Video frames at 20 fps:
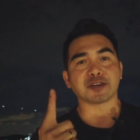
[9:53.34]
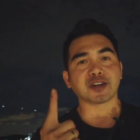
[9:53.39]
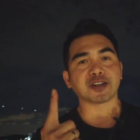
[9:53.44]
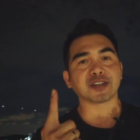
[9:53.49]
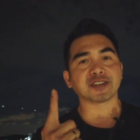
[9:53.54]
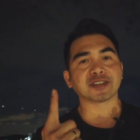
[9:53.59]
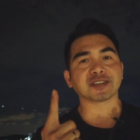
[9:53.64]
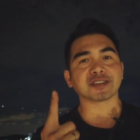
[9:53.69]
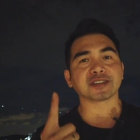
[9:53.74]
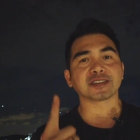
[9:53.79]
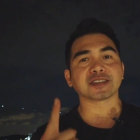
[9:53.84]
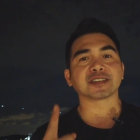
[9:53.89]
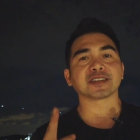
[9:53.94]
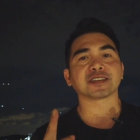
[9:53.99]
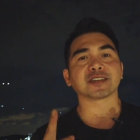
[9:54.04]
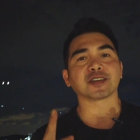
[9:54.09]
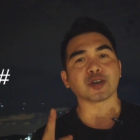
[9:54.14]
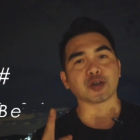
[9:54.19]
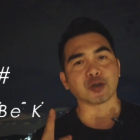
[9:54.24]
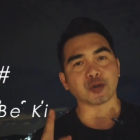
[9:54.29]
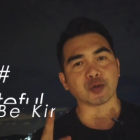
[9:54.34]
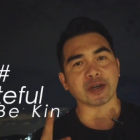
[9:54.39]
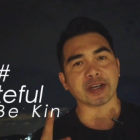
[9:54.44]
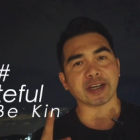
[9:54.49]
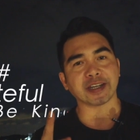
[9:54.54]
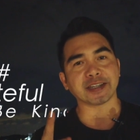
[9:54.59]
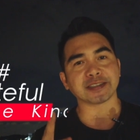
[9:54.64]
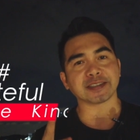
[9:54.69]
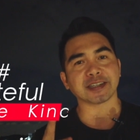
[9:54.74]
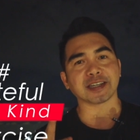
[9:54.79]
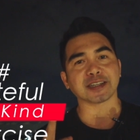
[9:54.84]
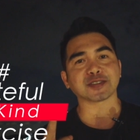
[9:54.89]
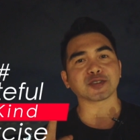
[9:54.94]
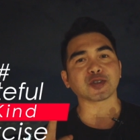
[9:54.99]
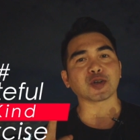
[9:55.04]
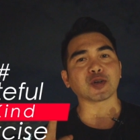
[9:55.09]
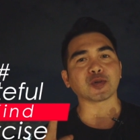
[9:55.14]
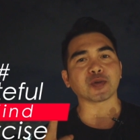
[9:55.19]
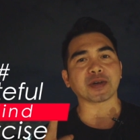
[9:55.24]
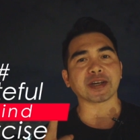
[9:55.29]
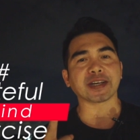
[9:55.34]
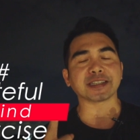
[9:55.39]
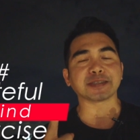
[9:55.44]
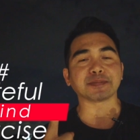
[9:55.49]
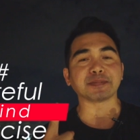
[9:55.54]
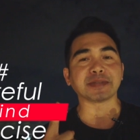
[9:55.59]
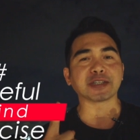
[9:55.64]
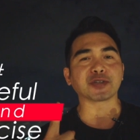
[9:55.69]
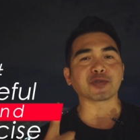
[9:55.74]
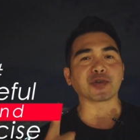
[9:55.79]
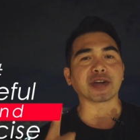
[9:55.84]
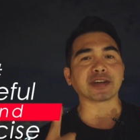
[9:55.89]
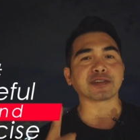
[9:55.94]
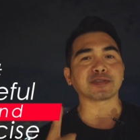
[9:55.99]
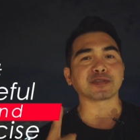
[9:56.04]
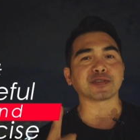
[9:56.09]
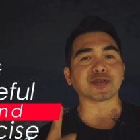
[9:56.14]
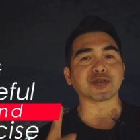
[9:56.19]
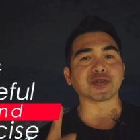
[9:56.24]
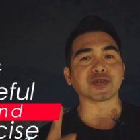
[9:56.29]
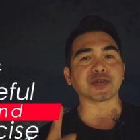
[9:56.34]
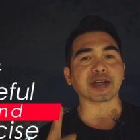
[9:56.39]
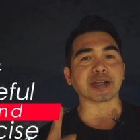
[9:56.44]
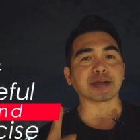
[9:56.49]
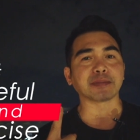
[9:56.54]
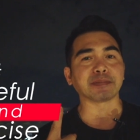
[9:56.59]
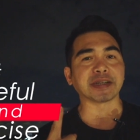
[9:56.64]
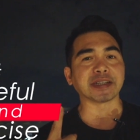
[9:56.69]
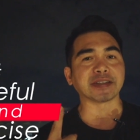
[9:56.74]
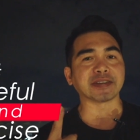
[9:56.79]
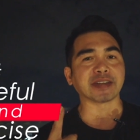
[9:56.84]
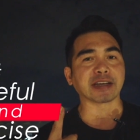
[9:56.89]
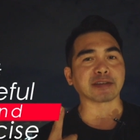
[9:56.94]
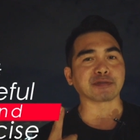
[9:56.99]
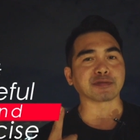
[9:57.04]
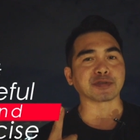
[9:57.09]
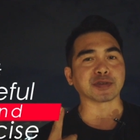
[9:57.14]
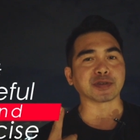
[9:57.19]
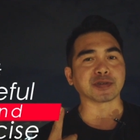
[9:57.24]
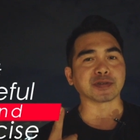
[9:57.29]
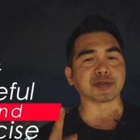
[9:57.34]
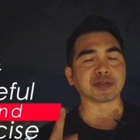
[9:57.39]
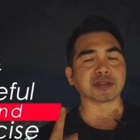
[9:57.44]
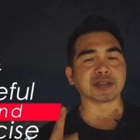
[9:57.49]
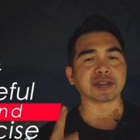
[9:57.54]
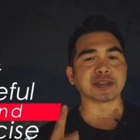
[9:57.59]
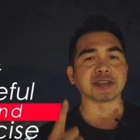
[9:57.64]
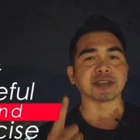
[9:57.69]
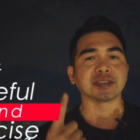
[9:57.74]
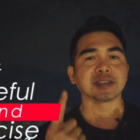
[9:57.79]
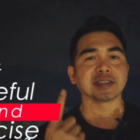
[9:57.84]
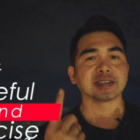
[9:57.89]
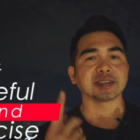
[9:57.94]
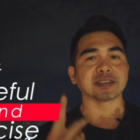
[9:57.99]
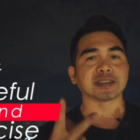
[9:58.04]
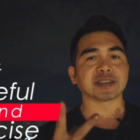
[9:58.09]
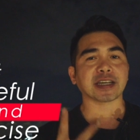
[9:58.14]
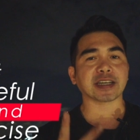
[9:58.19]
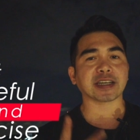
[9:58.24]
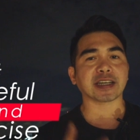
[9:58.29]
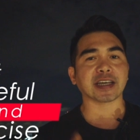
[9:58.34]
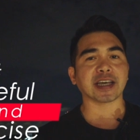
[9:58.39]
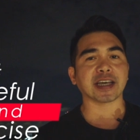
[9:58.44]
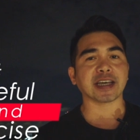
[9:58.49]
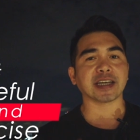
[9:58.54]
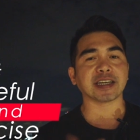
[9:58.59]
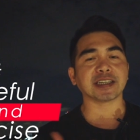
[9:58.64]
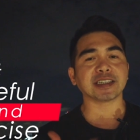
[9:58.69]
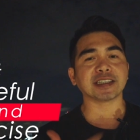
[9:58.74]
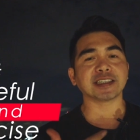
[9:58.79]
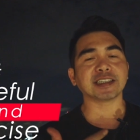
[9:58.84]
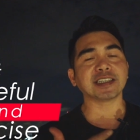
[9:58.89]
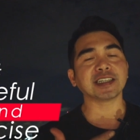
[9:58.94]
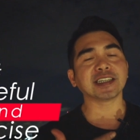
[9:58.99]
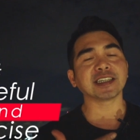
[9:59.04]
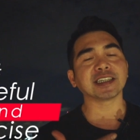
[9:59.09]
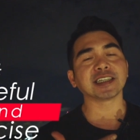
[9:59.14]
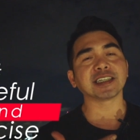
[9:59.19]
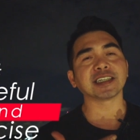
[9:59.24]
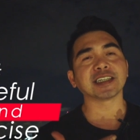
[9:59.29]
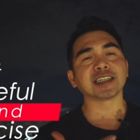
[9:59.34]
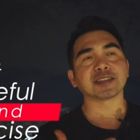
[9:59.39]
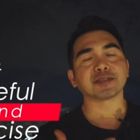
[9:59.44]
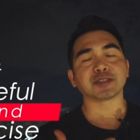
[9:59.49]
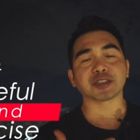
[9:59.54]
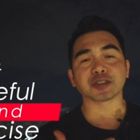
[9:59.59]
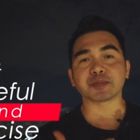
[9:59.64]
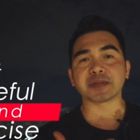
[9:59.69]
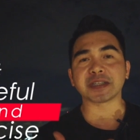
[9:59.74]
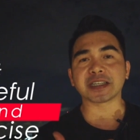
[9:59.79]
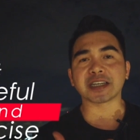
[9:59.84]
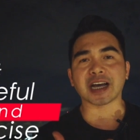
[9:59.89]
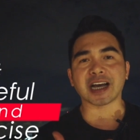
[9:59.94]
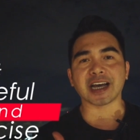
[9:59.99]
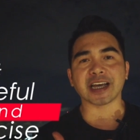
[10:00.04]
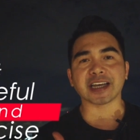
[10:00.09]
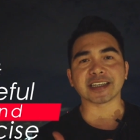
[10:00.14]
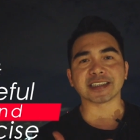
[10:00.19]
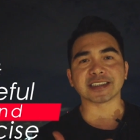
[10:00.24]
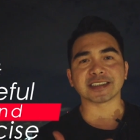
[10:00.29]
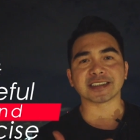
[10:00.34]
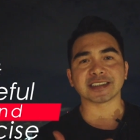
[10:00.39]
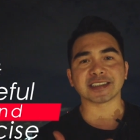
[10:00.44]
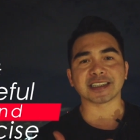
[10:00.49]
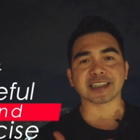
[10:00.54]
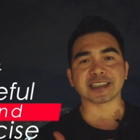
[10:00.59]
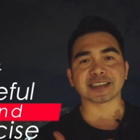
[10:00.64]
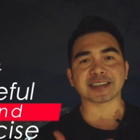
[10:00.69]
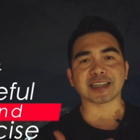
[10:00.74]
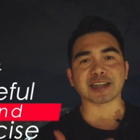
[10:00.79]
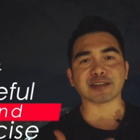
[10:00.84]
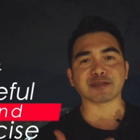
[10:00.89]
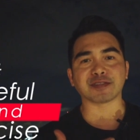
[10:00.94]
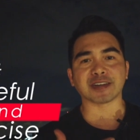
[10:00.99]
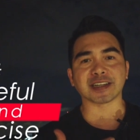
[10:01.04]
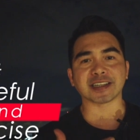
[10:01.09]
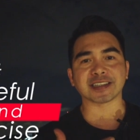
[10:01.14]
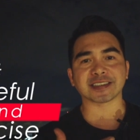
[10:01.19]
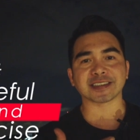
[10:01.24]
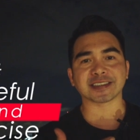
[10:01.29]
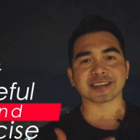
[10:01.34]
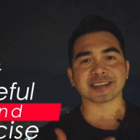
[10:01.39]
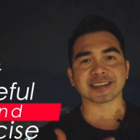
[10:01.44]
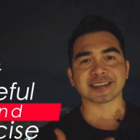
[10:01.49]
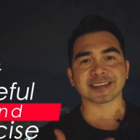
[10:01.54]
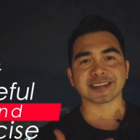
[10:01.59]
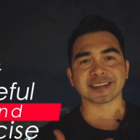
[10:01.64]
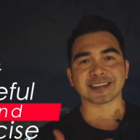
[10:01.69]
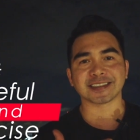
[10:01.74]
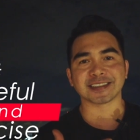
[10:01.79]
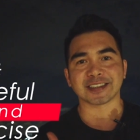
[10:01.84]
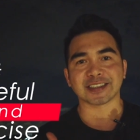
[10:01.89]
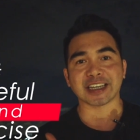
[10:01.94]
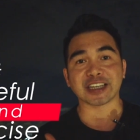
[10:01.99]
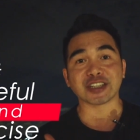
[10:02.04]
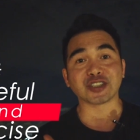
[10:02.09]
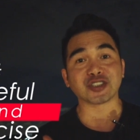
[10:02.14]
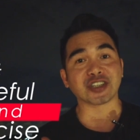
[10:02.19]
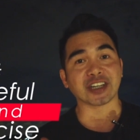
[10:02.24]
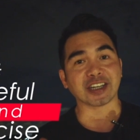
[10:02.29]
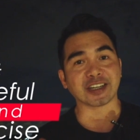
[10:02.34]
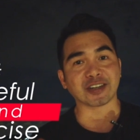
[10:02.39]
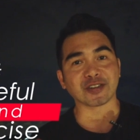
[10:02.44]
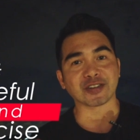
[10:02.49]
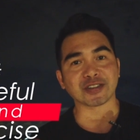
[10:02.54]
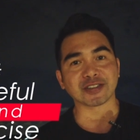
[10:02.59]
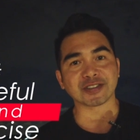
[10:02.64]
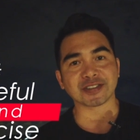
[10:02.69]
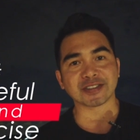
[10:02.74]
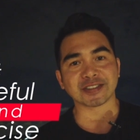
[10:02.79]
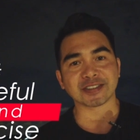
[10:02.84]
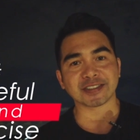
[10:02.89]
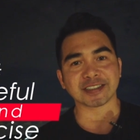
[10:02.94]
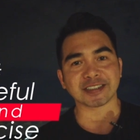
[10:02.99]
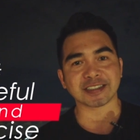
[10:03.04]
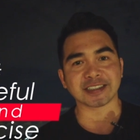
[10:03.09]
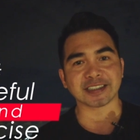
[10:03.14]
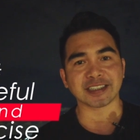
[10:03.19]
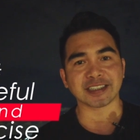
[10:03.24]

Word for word: First, always, as always, be grateful and be thankful. Second, just be kind and selfless and generous.